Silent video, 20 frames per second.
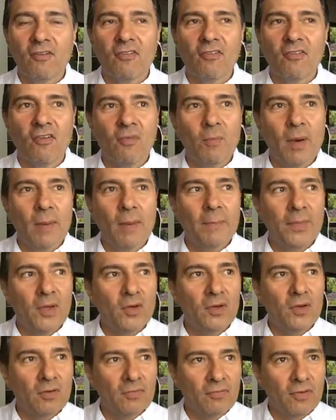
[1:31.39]
from a
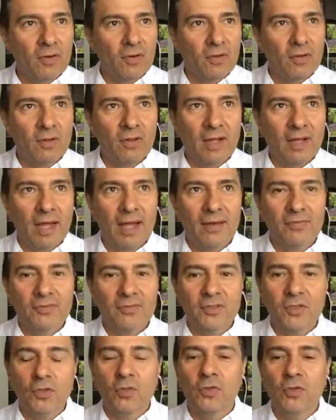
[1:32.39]
beautiful
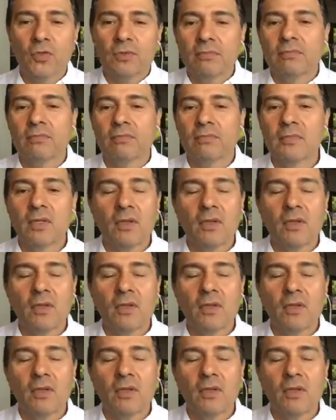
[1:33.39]
afternoon,